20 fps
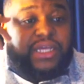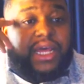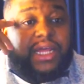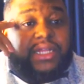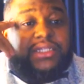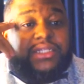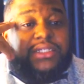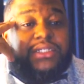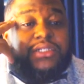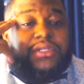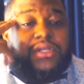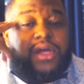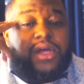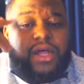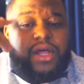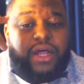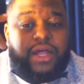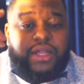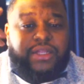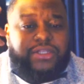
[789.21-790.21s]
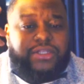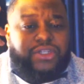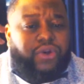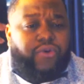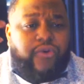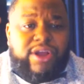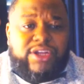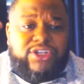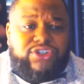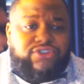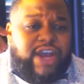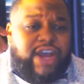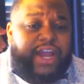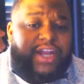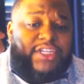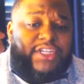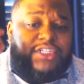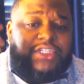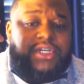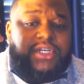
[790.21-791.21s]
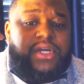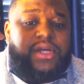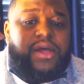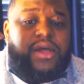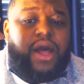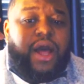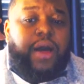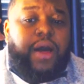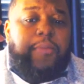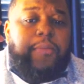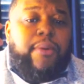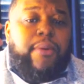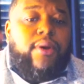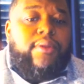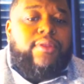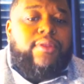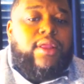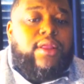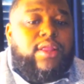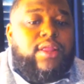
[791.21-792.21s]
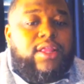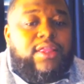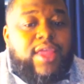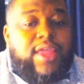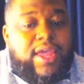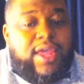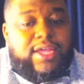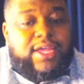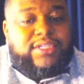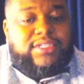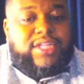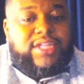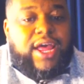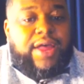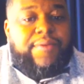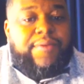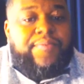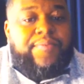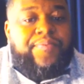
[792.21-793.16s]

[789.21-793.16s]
it's a great strategy. But the thing is that